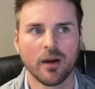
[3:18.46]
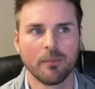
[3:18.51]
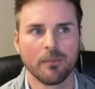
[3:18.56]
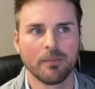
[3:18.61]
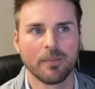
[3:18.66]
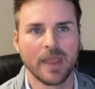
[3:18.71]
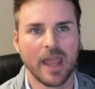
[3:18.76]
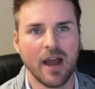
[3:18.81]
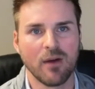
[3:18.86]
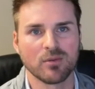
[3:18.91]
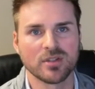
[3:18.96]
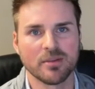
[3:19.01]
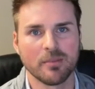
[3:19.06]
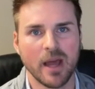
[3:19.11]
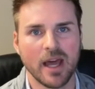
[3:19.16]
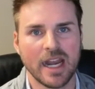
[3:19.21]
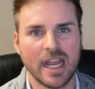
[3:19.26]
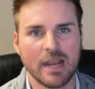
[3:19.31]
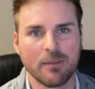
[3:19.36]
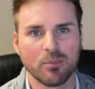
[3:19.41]
That was
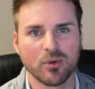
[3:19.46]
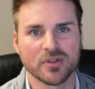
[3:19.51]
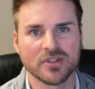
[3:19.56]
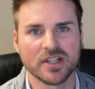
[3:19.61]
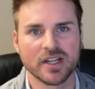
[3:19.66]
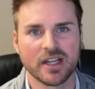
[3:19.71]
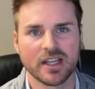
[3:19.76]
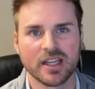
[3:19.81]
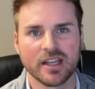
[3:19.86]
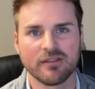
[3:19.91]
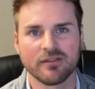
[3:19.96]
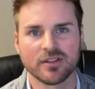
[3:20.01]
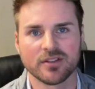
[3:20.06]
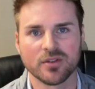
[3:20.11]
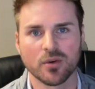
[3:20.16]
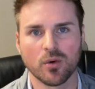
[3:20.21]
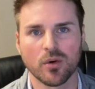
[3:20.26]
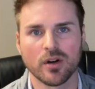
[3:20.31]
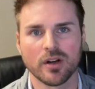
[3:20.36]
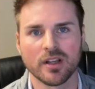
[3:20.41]
about 8% of the
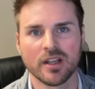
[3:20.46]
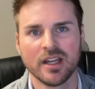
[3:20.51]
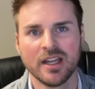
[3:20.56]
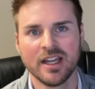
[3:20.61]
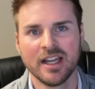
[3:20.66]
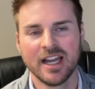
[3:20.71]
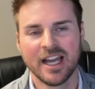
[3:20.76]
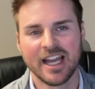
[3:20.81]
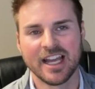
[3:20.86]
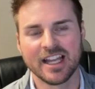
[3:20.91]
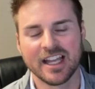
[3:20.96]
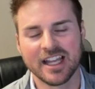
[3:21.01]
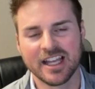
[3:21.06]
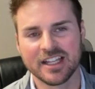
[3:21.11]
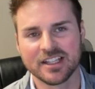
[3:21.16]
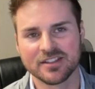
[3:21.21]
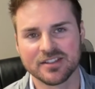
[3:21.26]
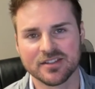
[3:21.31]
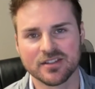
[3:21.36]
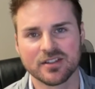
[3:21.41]
inventory.
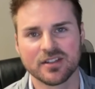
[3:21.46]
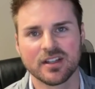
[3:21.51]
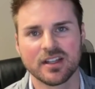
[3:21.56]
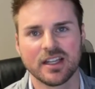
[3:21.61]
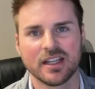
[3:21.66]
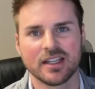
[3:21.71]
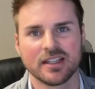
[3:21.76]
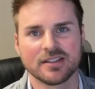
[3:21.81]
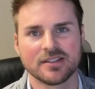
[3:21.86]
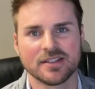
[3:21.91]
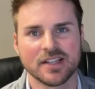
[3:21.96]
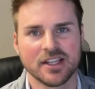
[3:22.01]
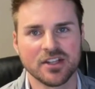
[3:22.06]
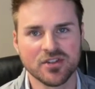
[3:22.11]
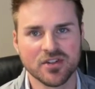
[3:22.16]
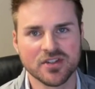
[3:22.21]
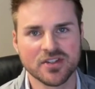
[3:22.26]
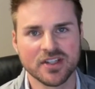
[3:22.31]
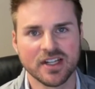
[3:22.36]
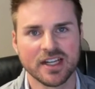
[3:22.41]
It's
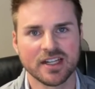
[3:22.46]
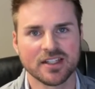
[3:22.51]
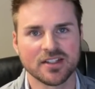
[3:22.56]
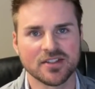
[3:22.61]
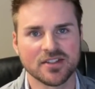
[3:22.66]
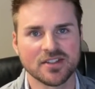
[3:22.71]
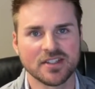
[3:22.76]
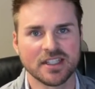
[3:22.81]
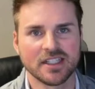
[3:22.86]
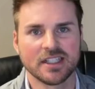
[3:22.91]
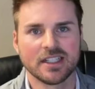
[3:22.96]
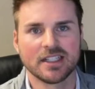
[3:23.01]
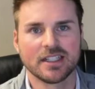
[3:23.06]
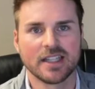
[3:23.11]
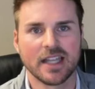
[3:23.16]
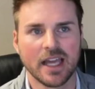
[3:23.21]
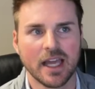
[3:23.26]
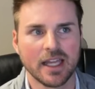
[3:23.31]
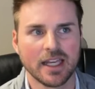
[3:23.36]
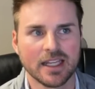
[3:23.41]
interesting to see
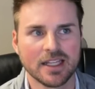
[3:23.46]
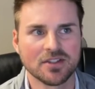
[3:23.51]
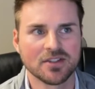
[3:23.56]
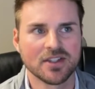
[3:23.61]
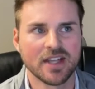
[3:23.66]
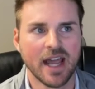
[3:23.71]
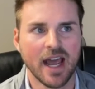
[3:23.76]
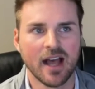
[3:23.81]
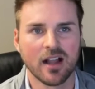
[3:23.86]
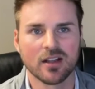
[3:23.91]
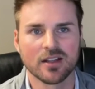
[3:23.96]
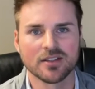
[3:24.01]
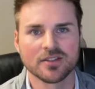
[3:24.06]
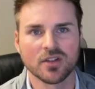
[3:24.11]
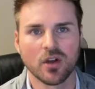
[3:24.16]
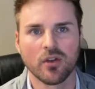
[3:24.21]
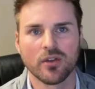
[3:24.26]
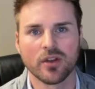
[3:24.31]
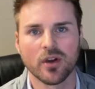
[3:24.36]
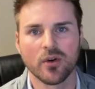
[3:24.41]
that East Dallas,
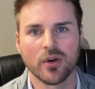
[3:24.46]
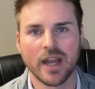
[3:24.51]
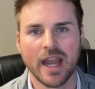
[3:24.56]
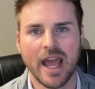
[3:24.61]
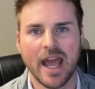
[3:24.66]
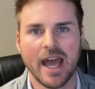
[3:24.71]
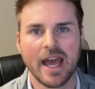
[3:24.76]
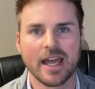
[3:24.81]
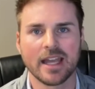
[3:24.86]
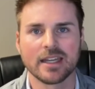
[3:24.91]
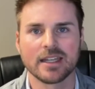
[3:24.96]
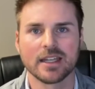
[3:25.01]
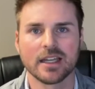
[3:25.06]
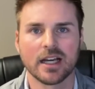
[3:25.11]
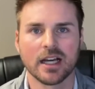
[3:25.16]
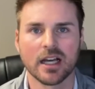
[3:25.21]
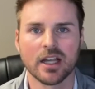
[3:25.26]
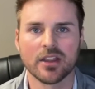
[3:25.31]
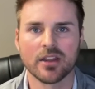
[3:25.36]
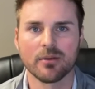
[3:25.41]
although it had
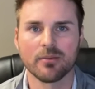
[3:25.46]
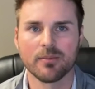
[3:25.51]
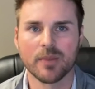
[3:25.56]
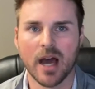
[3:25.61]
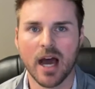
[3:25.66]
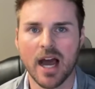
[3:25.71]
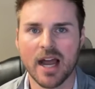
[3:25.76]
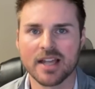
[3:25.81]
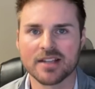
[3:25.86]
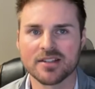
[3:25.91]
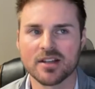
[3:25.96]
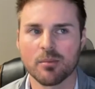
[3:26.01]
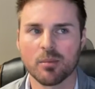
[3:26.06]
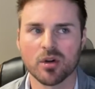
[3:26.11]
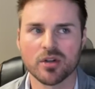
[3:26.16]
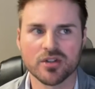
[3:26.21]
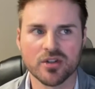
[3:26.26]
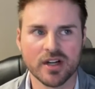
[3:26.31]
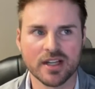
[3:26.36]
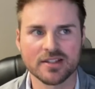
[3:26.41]
the highest number
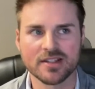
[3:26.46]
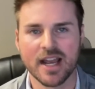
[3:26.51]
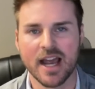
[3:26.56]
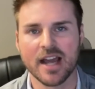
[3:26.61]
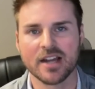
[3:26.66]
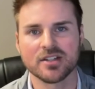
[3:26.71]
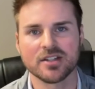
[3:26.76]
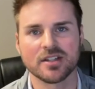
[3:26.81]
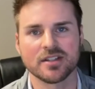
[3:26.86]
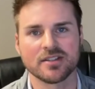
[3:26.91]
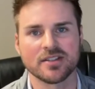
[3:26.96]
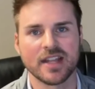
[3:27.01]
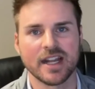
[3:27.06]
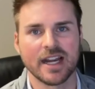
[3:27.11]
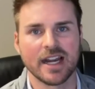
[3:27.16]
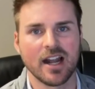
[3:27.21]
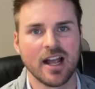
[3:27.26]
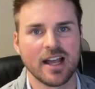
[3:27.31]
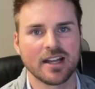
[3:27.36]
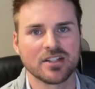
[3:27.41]
of transactions, that
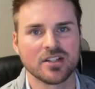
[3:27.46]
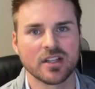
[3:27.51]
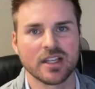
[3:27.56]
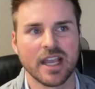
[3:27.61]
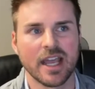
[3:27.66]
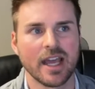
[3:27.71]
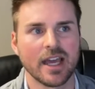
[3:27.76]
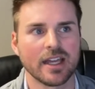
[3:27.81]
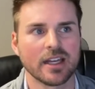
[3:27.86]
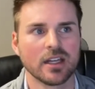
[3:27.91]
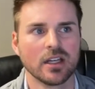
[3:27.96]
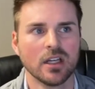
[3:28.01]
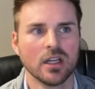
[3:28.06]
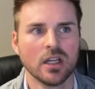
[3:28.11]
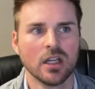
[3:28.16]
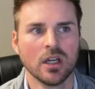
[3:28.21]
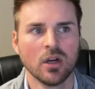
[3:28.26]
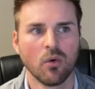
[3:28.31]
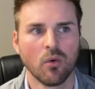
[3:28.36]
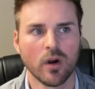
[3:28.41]
it actually had
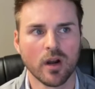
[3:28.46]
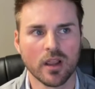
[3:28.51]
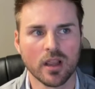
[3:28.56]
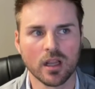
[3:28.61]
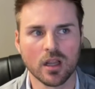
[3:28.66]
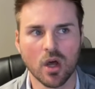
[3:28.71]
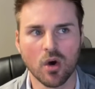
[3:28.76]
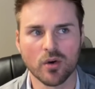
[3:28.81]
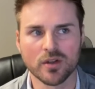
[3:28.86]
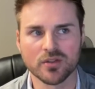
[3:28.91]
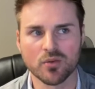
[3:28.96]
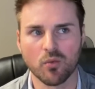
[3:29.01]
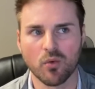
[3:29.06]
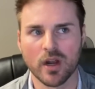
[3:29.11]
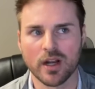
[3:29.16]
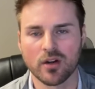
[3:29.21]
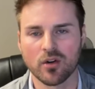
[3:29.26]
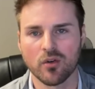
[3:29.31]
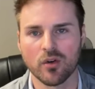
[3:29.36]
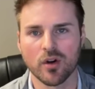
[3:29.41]
one of the lowest
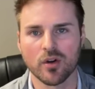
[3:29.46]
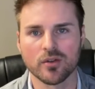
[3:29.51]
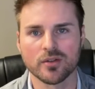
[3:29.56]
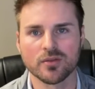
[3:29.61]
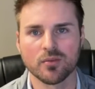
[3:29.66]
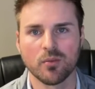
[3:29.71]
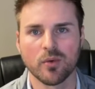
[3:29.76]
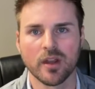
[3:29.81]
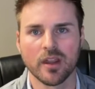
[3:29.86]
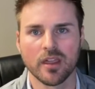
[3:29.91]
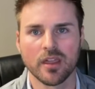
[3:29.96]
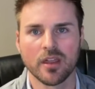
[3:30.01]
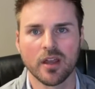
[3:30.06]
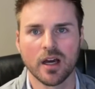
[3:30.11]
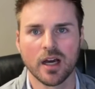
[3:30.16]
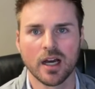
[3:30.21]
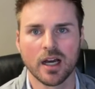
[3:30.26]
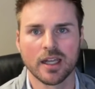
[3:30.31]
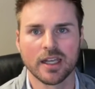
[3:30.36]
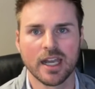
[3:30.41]
rent growths with
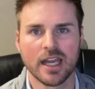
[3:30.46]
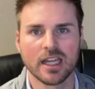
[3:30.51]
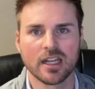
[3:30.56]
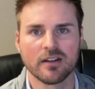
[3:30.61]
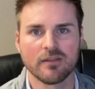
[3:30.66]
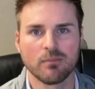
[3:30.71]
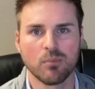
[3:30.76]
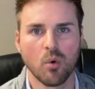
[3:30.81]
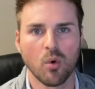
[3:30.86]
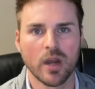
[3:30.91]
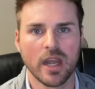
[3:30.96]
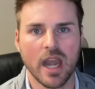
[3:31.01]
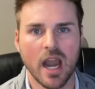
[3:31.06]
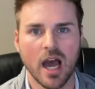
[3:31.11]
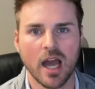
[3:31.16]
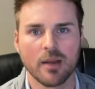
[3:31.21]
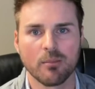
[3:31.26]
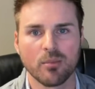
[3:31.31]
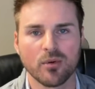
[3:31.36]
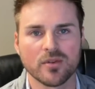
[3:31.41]
negative
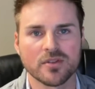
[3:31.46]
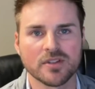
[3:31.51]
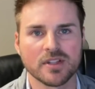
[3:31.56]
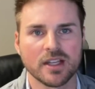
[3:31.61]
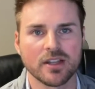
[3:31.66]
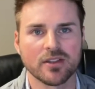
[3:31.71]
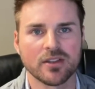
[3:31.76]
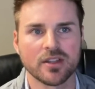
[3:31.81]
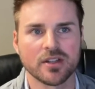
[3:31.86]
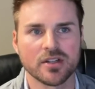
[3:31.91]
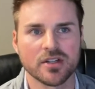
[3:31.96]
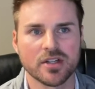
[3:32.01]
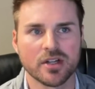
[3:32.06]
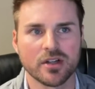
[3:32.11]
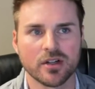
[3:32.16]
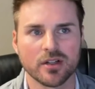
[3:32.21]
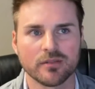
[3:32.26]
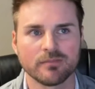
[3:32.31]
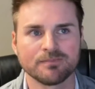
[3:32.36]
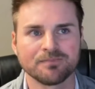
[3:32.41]
0.9% this year.